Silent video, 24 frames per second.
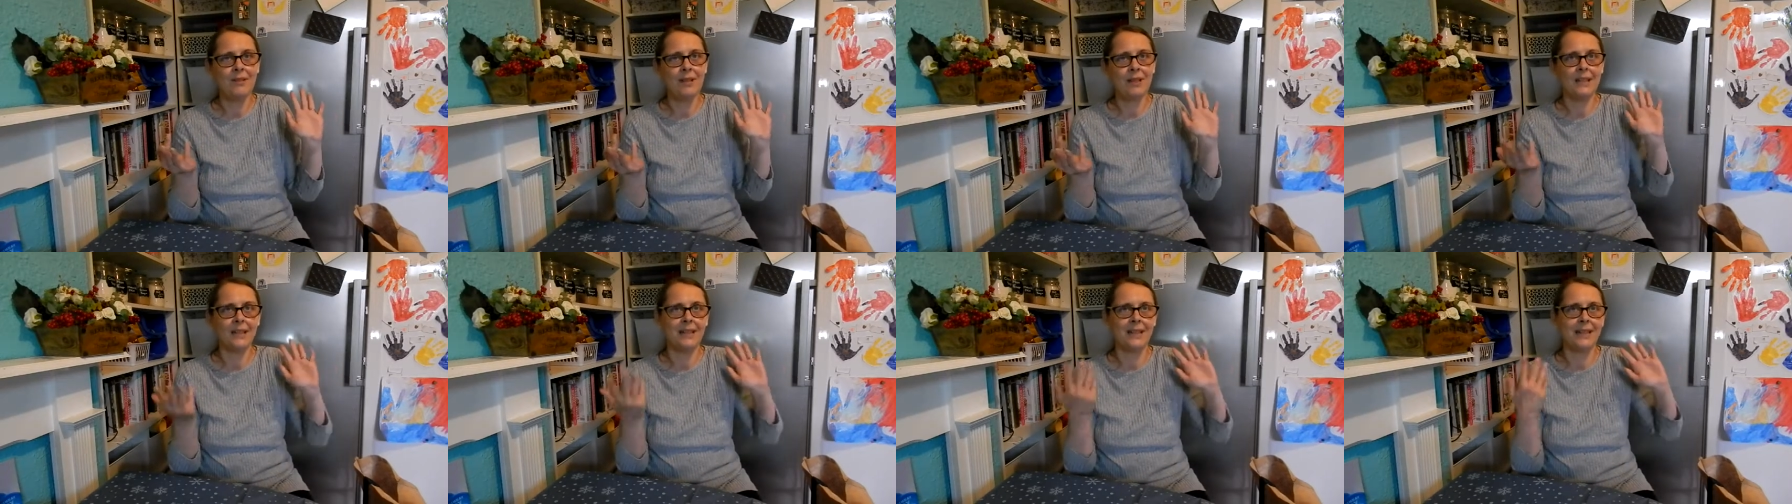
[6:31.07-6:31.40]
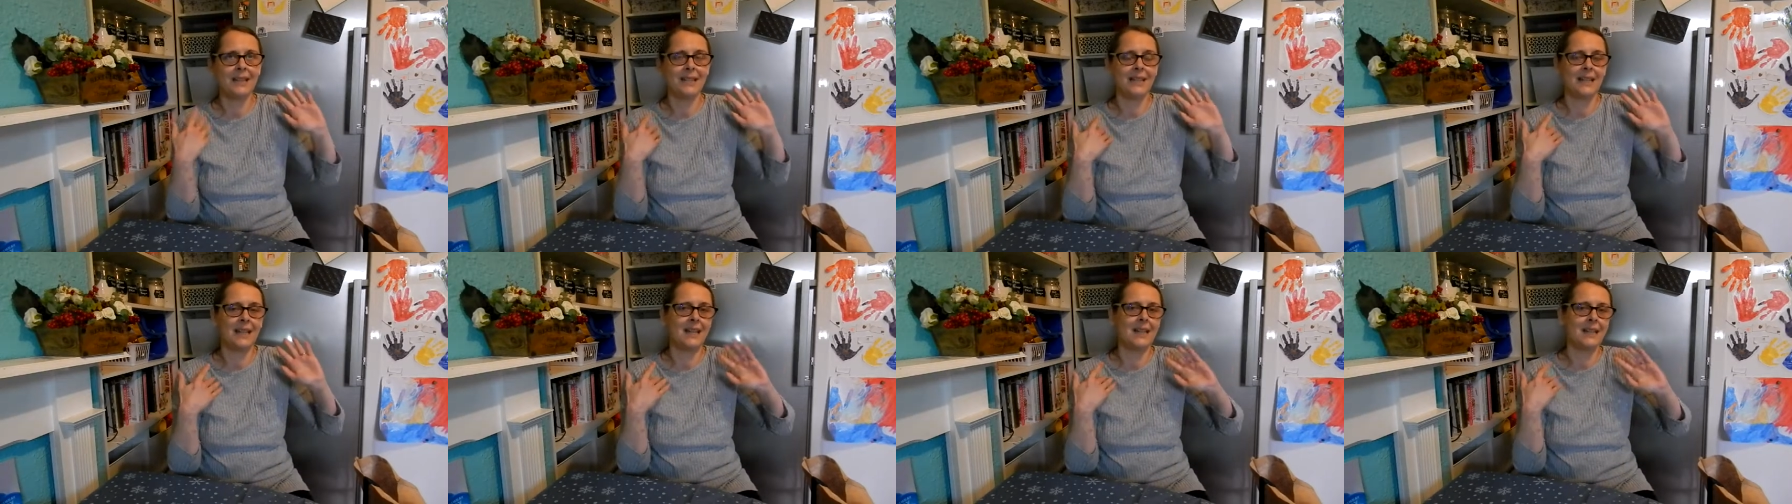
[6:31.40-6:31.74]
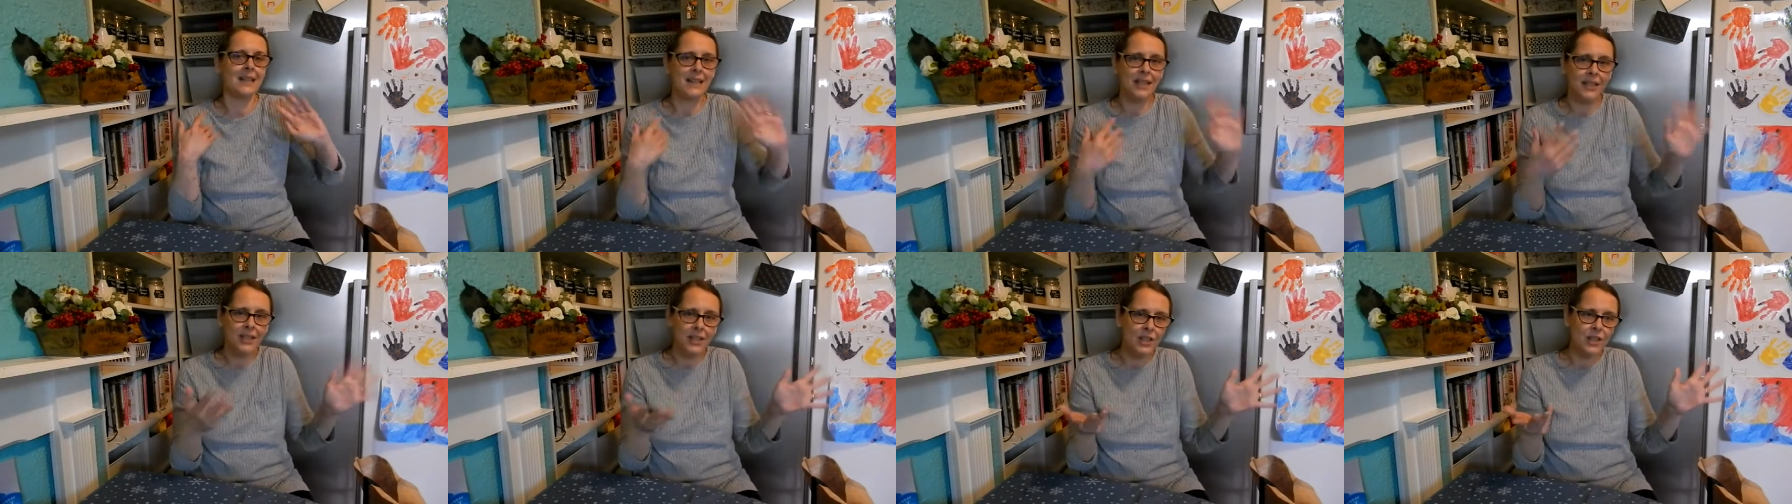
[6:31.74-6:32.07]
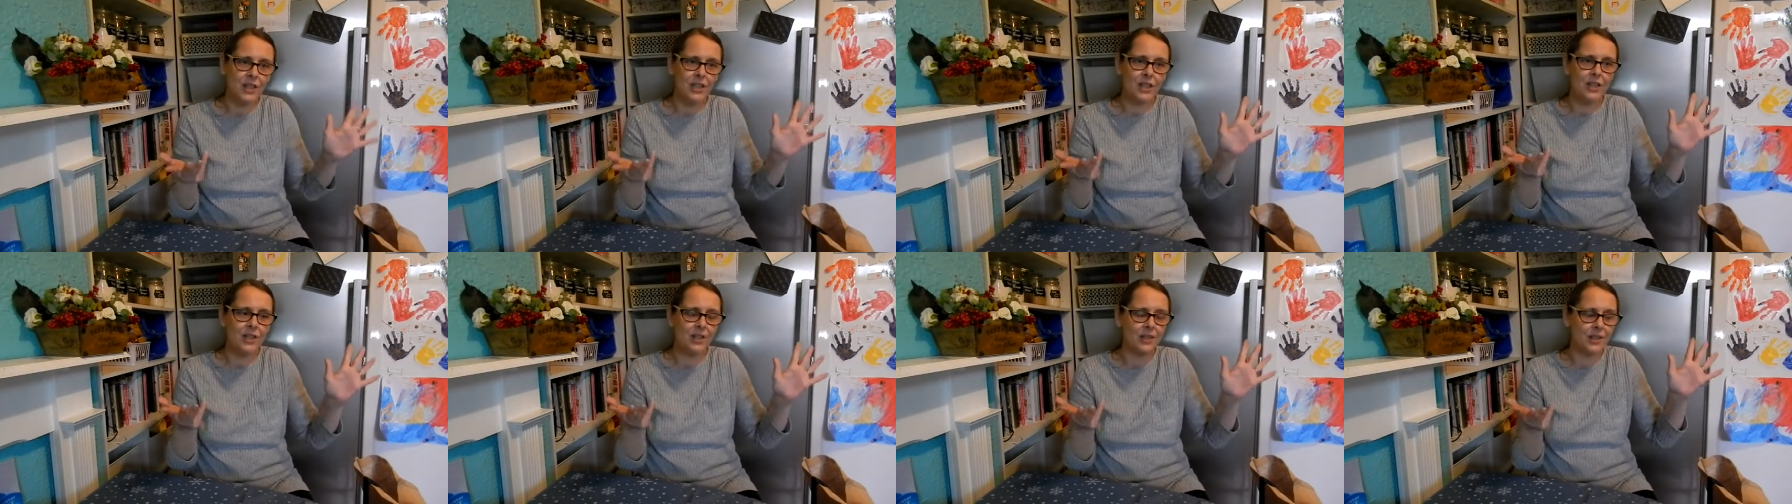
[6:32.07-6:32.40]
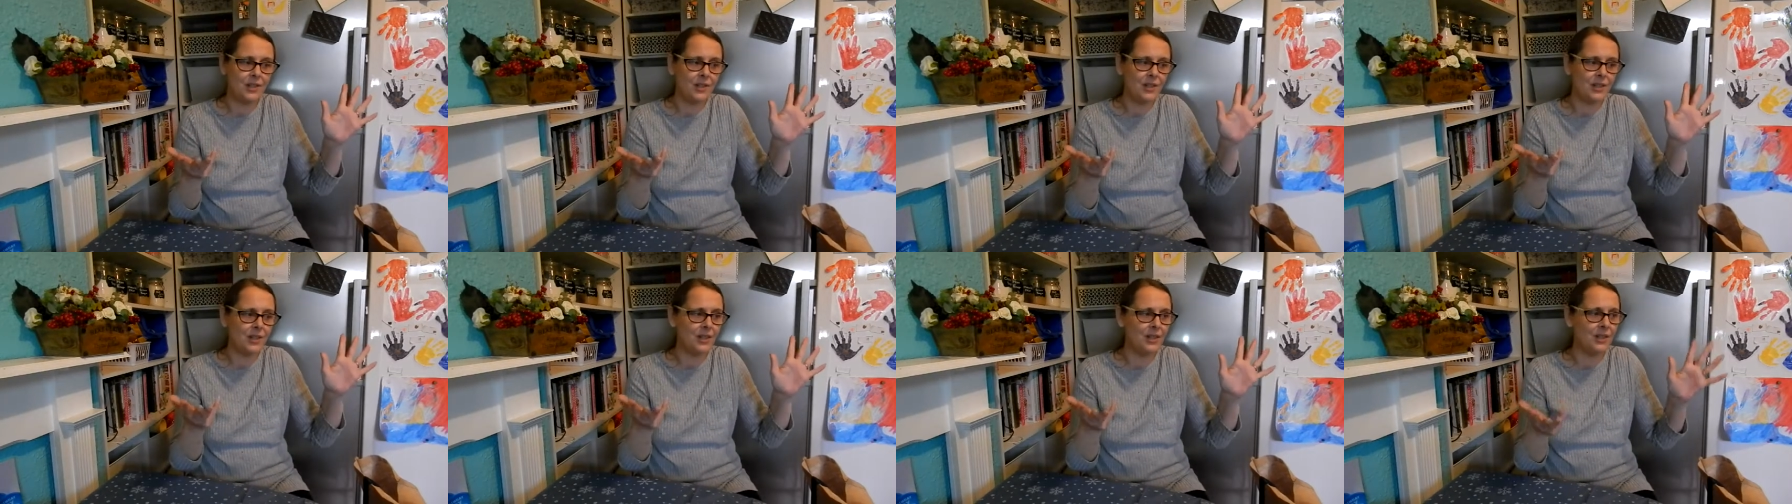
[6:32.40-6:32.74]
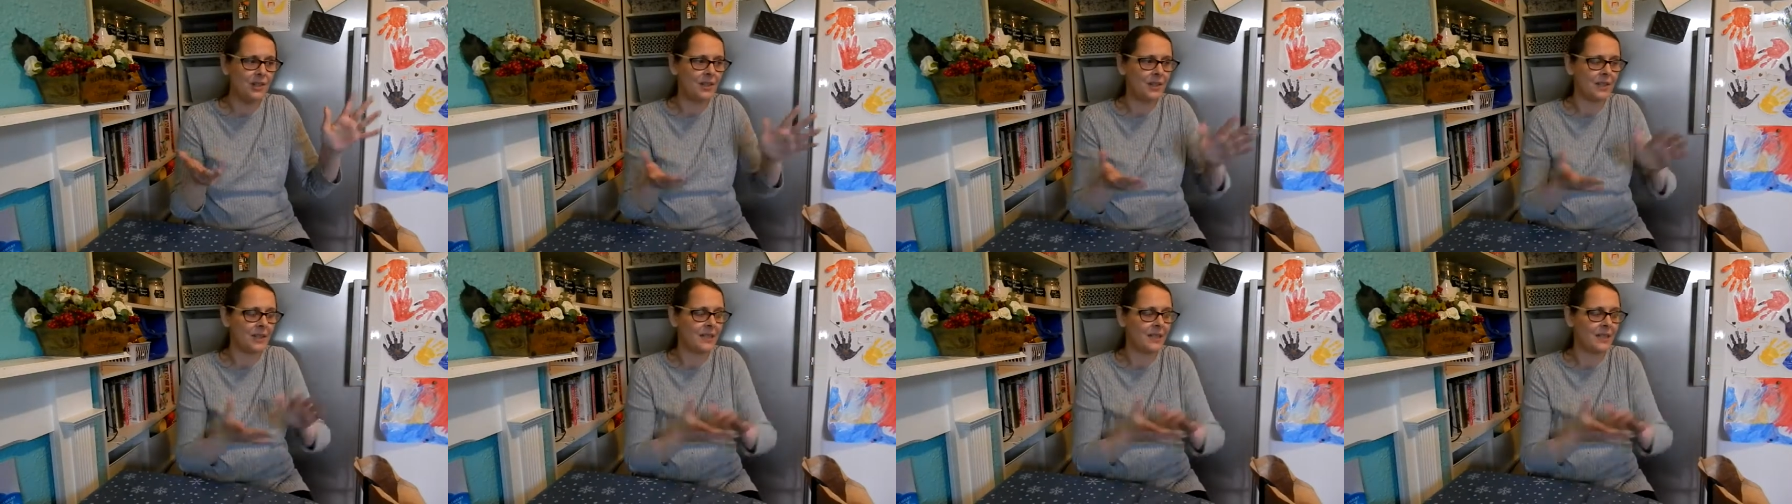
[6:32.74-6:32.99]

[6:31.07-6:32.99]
and I had to get tissues